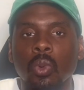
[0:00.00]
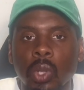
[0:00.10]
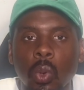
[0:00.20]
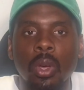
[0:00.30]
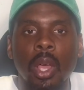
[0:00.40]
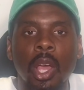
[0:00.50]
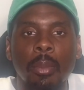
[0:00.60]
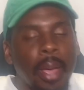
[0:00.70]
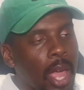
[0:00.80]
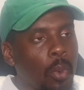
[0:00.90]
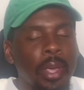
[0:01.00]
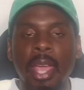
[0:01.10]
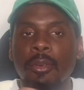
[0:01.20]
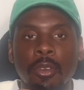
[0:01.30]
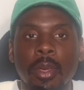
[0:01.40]
do. But hey, we
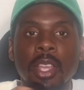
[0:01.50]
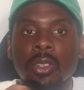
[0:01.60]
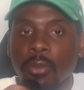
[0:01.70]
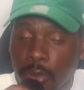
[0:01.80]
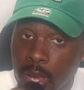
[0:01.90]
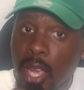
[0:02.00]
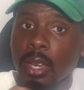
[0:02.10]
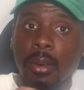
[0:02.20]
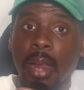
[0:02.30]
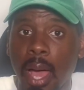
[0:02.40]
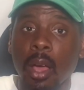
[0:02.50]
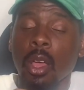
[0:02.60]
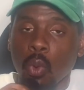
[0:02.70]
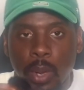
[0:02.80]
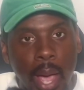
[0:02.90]
can't forget now.
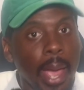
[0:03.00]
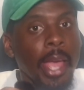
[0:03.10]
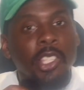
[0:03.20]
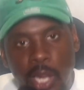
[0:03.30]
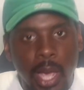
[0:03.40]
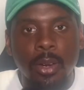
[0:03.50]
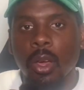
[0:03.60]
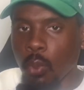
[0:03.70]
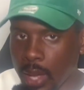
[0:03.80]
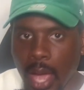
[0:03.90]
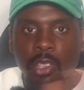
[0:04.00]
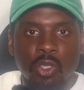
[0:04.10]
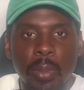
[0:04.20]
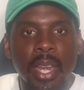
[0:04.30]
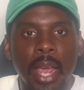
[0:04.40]
We got AJ out there. We got
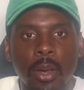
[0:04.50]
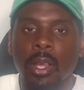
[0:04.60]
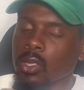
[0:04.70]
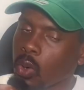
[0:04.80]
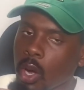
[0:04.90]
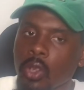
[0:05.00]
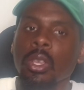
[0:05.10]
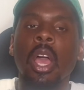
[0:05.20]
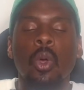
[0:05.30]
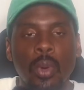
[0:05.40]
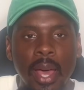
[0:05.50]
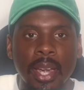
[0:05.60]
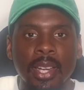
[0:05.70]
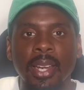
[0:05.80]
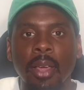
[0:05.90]
Smitty out there. So Hurts, we got to
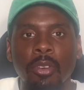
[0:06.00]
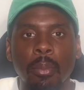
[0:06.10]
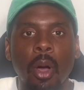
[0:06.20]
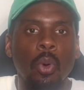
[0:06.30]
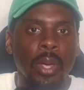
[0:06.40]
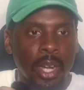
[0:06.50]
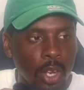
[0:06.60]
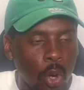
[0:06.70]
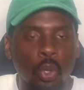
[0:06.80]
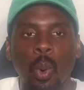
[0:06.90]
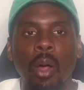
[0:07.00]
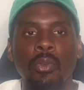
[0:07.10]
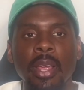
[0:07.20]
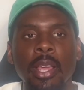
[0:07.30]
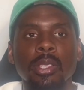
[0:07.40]
deliver the ball. We got to go through our
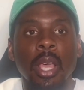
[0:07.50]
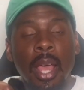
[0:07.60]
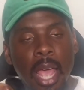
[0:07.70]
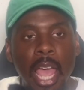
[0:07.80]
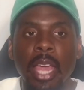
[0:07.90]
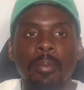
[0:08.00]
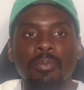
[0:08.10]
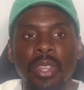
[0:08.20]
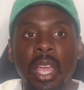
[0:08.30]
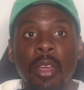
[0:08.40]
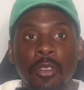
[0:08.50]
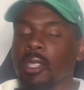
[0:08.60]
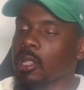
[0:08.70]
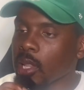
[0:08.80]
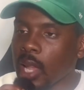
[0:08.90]
reads. And if it's
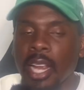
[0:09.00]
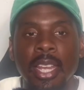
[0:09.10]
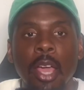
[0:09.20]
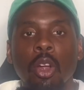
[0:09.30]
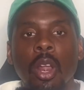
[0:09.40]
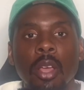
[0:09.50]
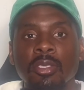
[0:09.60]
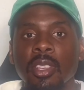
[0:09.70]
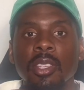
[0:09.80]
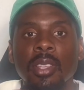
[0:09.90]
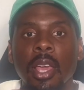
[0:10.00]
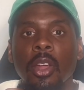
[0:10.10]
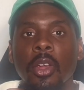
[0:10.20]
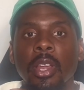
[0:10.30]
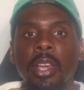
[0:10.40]
like Dan Orlovsky said
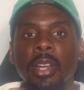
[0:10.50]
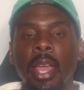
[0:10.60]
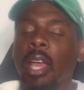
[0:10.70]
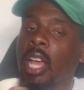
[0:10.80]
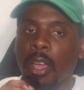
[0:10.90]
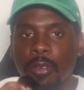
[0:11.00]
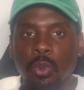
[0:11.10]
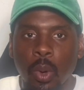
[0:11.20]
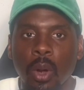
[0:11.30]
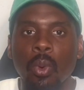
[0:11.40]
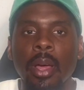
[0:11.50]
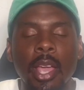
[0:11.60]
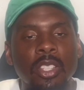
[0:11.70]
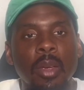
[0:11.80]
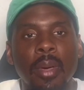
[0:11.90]
earlier today, if it's one-on-one
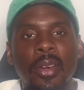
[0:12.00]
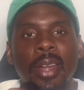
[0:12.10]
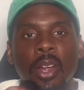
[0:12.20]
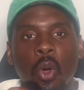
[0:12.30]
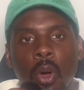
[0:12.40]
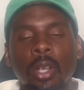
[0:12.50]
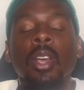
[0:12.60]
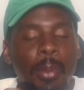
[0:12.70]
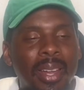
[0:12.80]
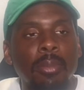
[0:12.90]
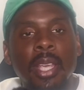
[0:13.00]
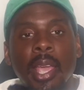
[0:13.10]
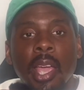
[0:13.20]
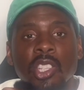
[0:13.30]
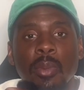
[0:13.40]
AJ Brown in the corner, man, I'm taking
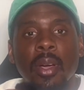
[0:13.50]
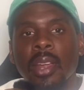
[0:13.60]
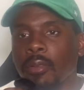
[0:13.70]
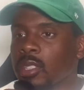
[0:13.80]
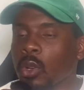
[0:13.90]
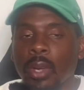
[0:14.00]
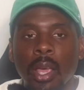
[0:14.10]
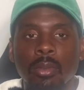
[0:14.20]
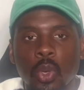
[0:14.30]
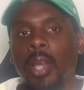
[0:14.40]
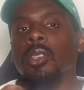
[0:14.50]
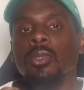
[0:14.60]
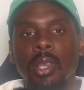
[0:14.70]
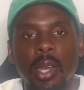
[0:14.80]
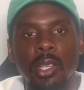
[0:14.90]
AJ Brown every single day, twice on
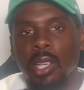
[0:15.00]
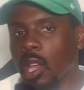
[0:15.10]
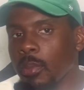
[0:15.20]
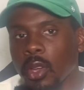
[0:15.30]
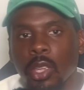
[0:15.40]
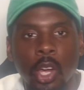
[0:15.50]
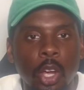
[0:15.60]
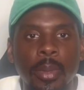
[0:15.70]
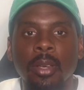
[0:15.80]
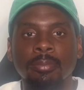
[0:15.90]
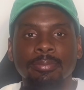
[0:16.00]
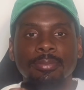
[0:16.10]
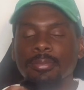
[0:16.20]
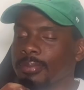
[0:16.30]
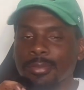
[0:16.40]
Sundays. You hear me or you heard me?
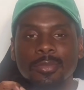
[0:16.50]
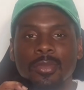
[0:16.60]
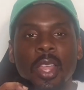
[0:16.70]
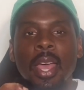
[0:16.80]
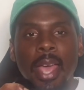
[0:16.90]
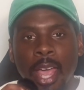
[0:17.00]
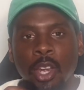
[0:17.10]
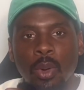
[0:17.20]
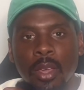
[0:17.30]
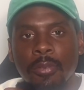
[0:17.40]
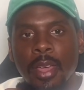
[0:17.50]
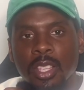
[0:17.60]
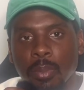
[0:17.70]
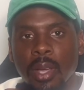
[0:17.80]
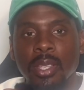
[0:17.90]
Ain't no ifs, ands,
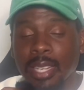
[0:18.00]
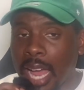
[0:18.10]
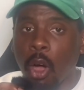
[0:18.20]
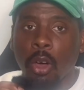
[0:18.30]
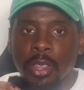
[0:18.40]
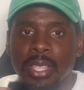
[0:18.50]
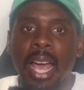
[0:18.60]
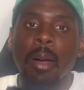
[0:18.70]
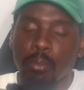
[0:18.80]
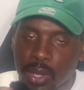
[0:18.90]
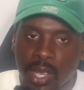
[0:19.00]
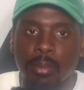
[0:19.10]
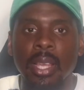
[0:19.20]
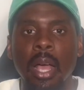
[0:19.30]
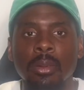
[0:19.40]
buts. Not all the time, but
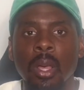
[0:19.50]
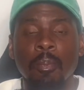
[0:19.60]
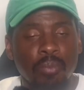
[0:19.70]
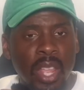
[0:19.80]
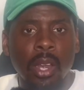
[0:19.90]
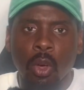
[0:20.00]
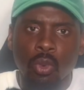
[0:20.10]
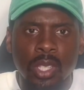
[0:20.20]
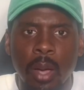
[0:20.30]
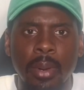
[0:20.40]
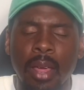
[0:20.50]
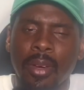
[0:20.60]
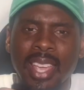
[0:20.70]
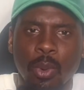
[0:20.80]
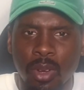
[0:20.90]
sometimes. Then on top of that, if I
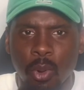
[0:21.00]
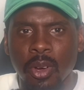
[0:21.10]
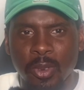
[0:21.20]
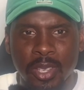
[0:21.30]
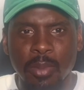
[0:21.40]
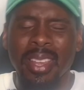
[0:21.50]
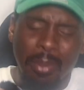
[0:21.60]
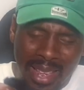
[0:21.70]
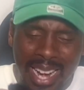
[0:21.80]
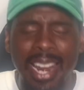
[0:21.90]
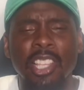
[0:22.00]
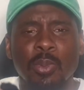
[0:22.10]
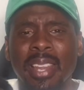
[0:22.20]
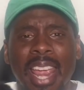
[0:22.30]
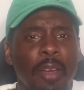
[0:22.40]
get one-on-one with Smitty, man, I like
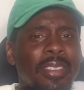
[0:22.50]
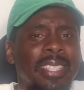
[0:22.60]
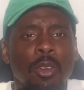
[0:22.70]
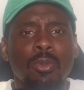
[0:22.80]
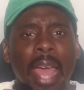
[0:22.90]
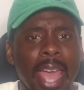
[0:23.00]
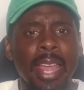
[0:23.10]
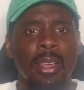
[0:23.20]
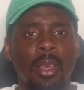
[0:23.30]
Smitty every single day.